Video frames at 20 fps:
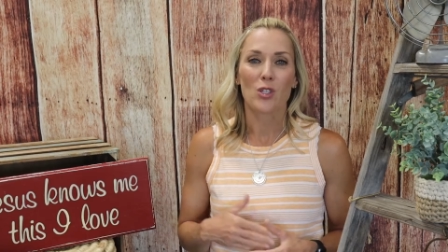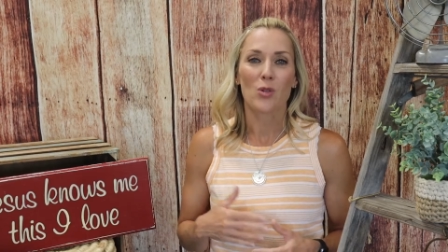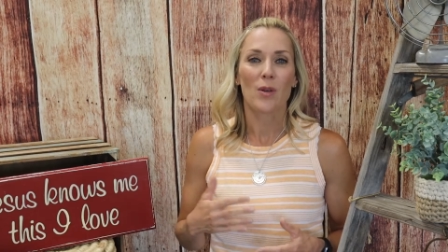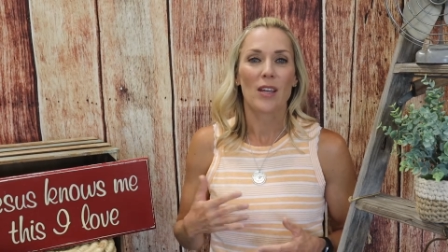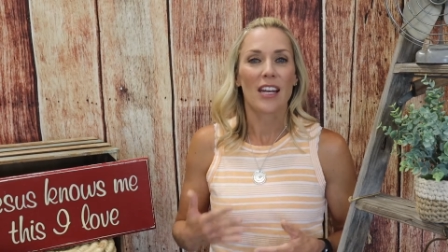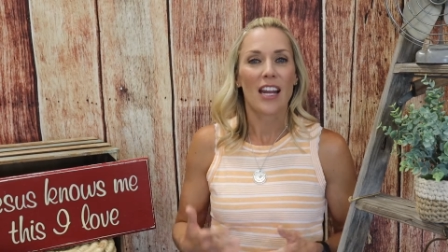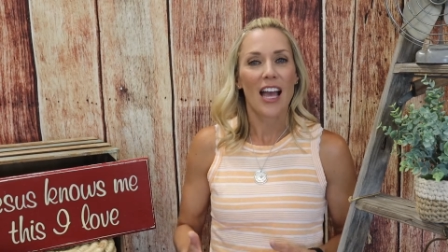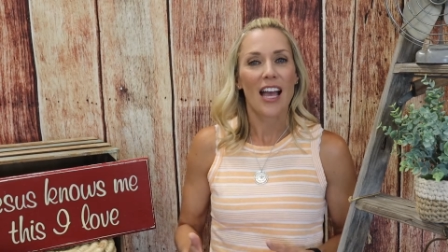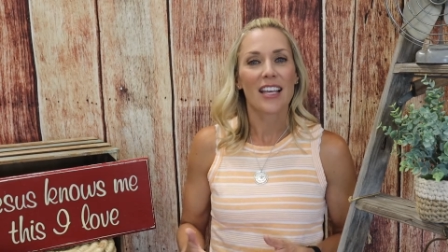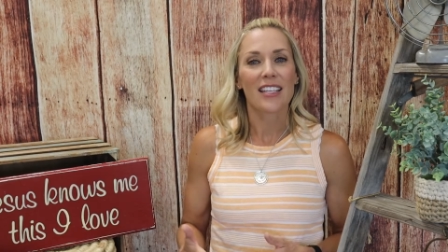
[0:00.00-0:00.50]

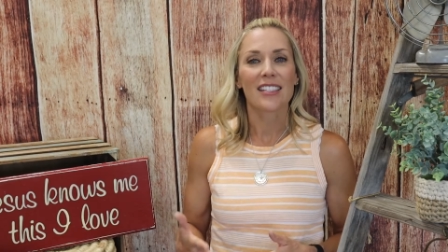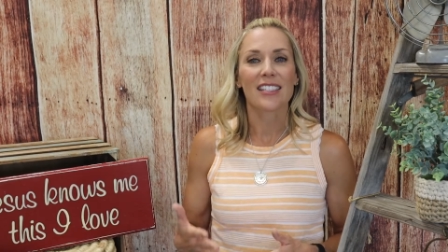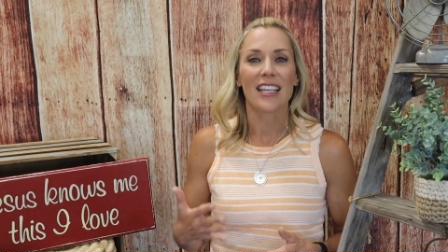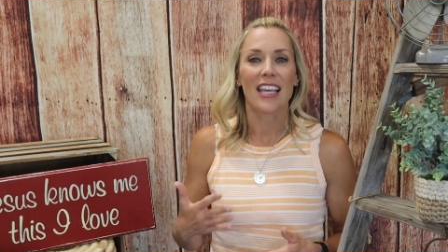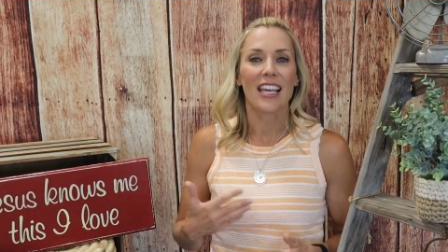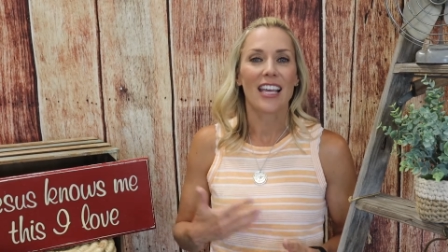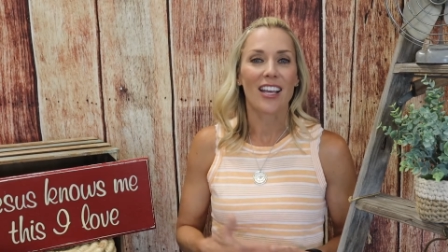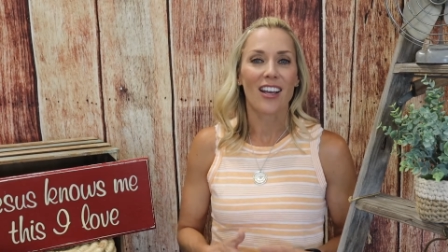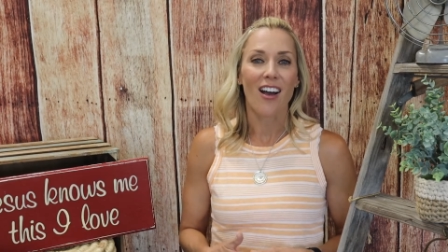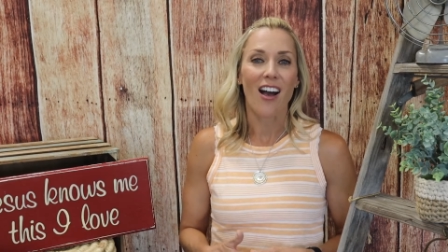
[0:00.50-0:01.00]
between us
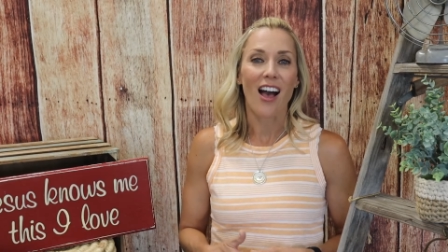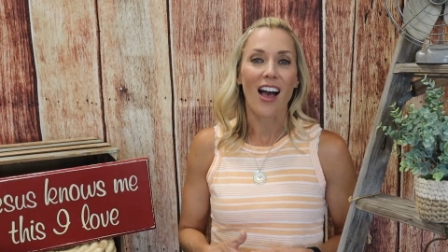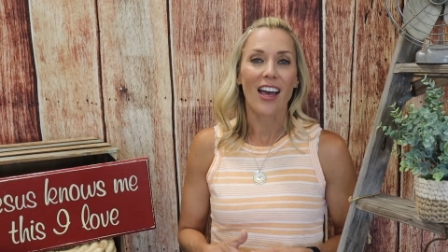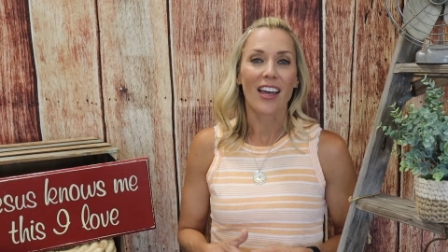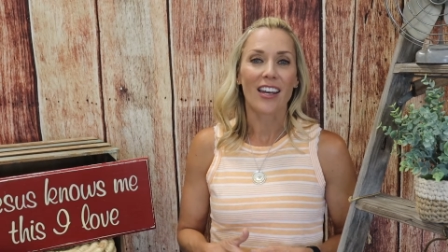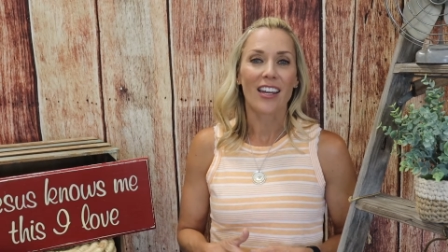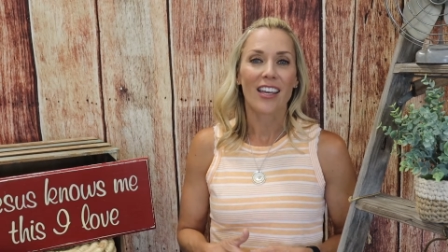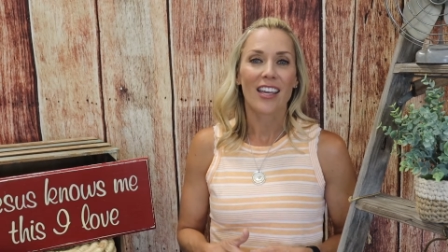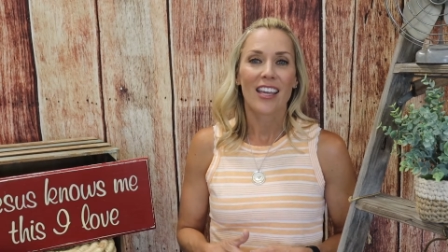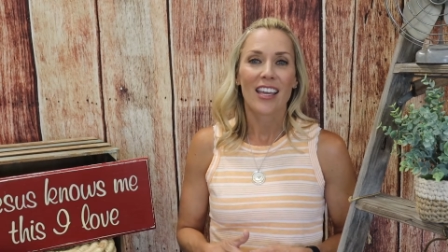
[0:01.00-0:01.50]
and
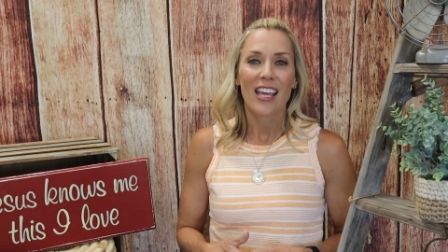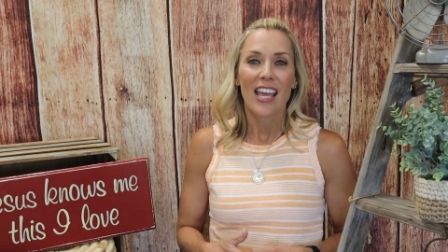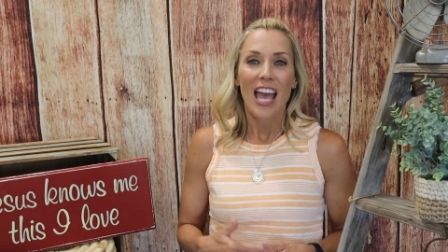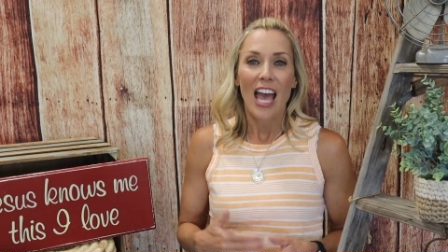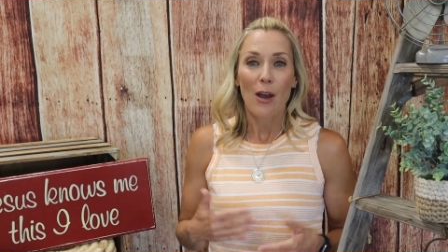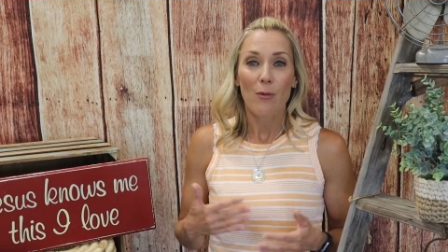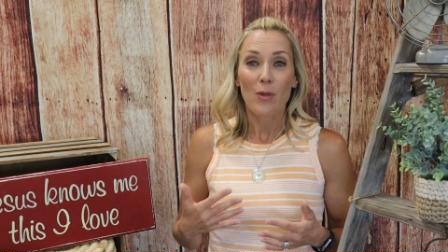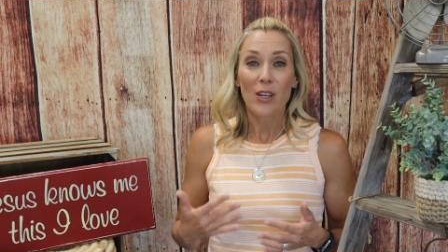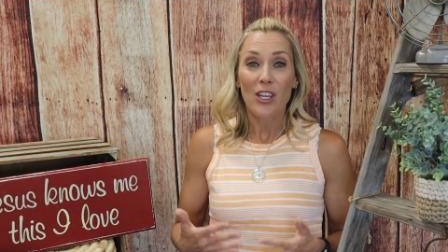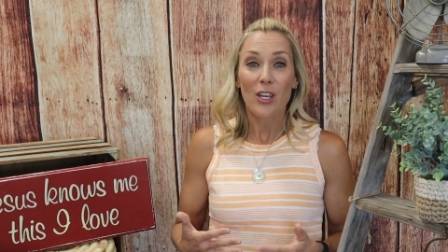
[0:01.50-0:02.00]
God,
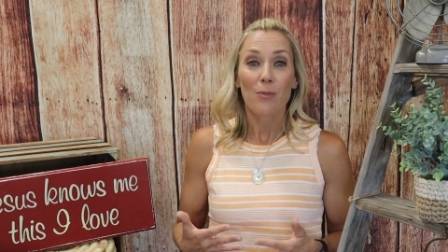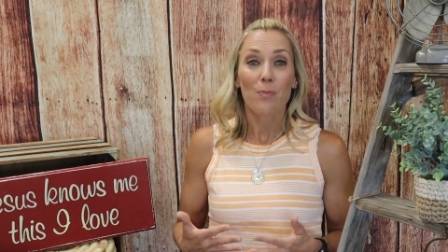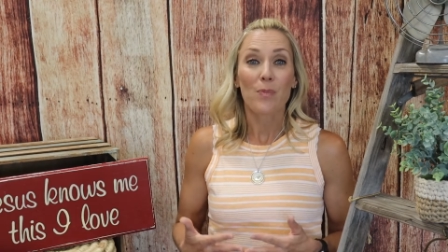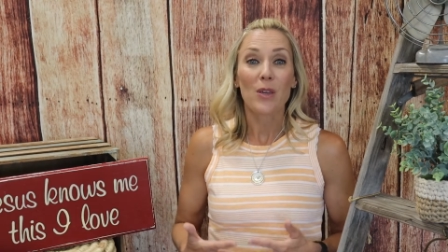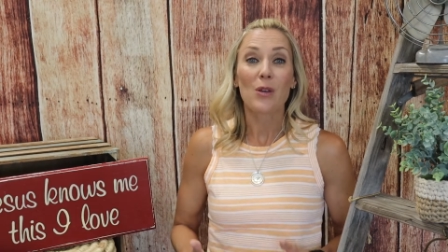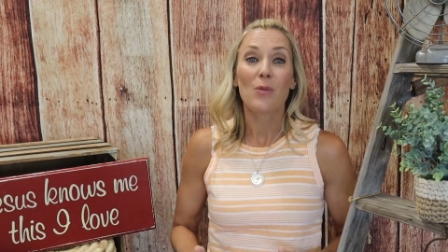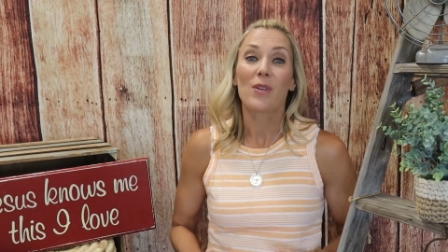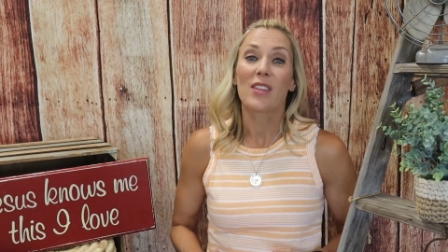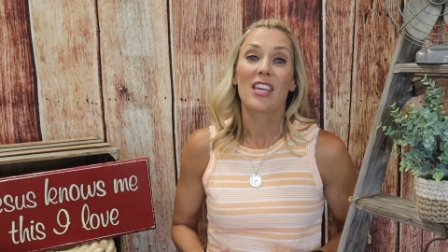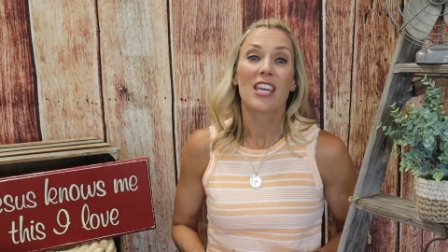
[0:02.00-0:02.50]
and we could
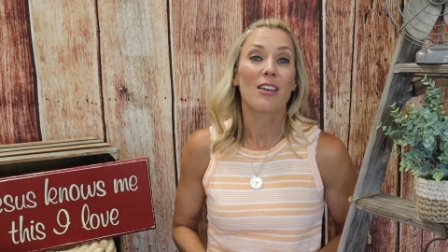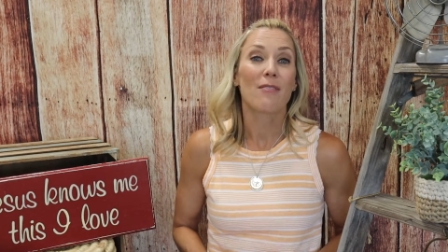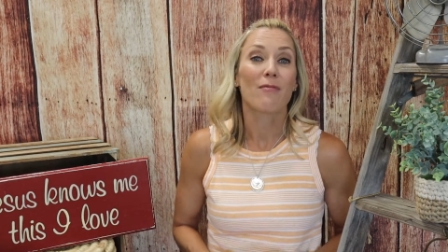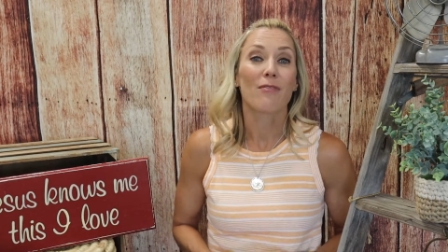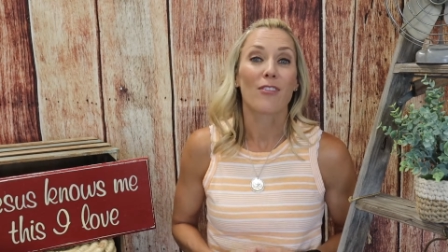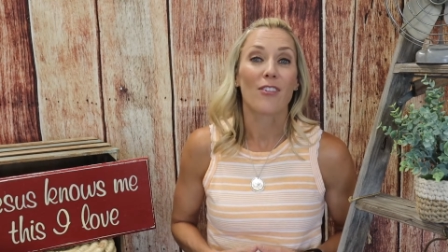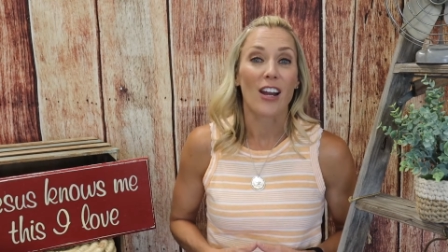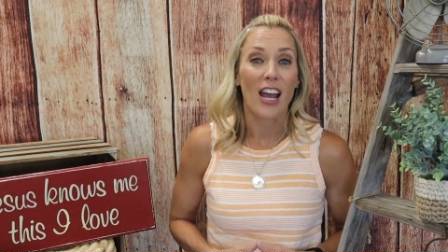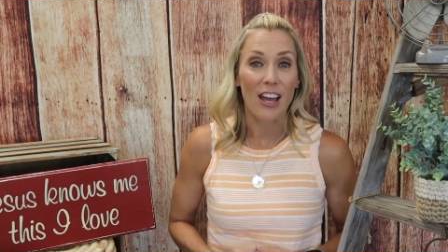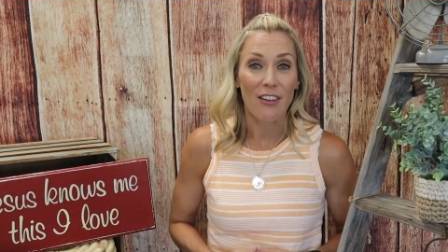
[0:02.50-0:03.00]
be with
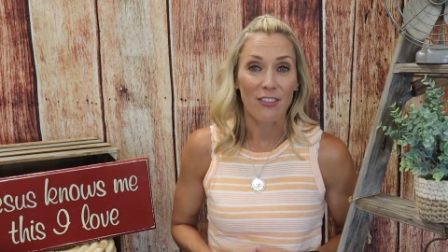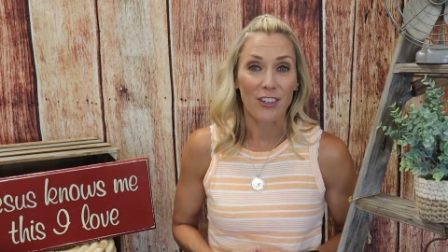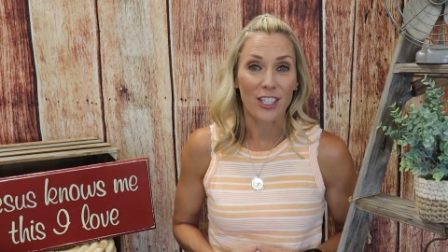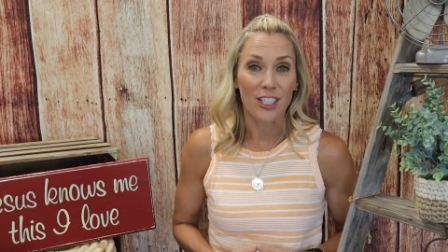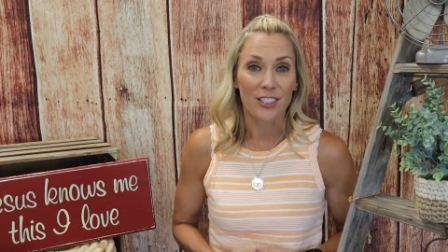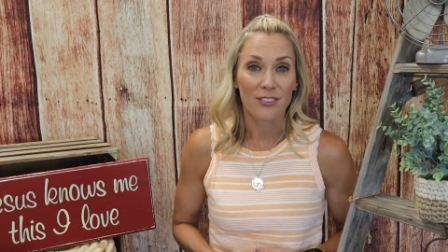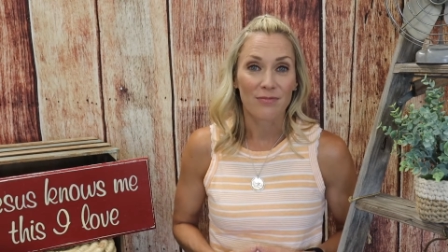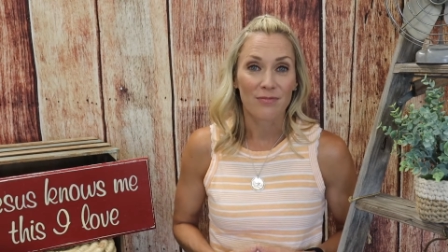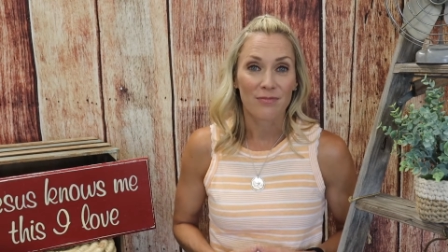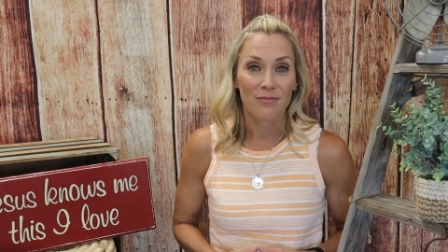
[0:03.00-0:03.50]
Him
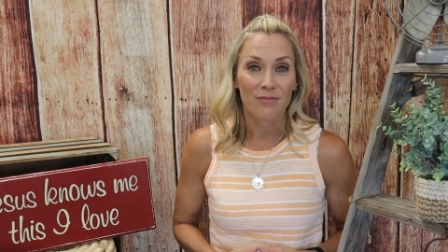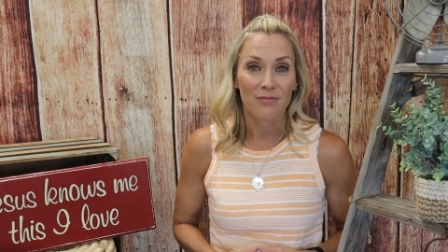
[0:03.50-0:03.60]
forever.